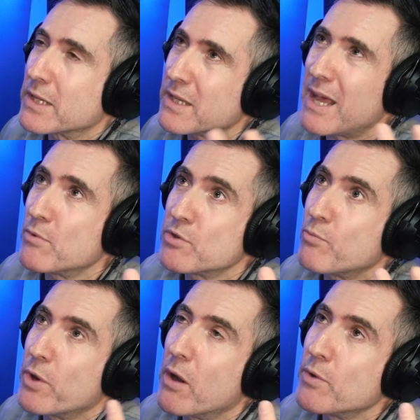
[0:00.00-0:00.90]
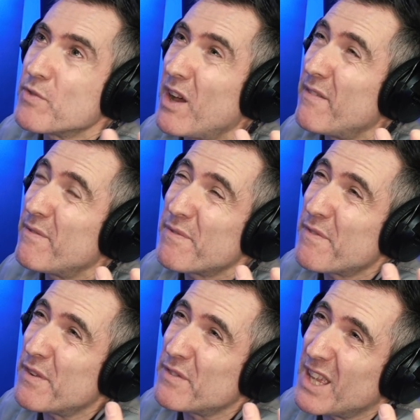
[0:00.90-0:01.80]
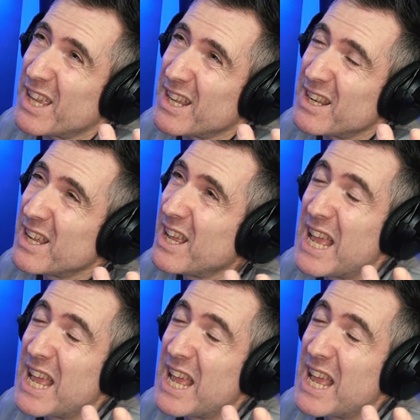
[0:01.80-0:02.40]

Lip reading: So that was when I was like 15,